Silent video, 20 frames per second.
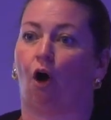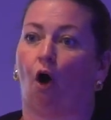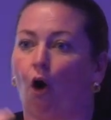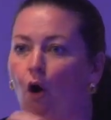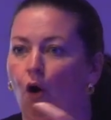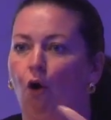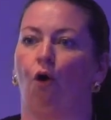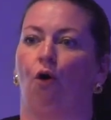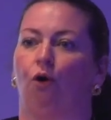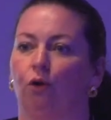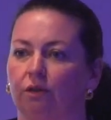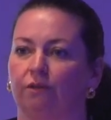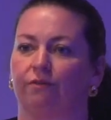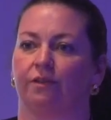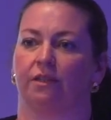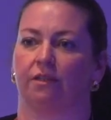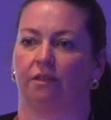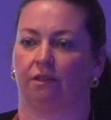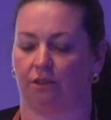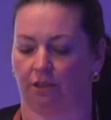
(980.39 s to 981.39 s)
all of
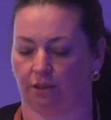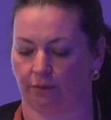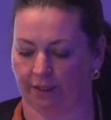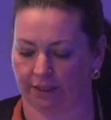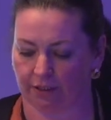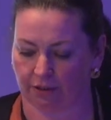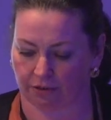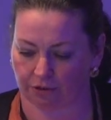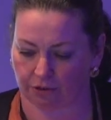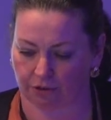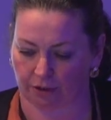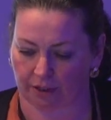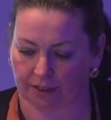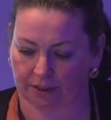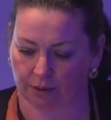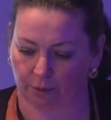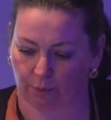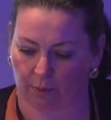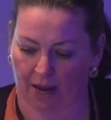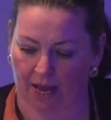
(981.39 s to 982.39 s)
the situation
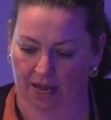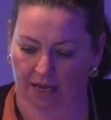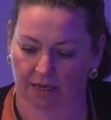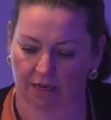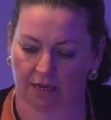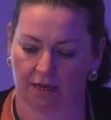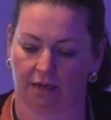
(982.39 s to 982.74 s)
straight away.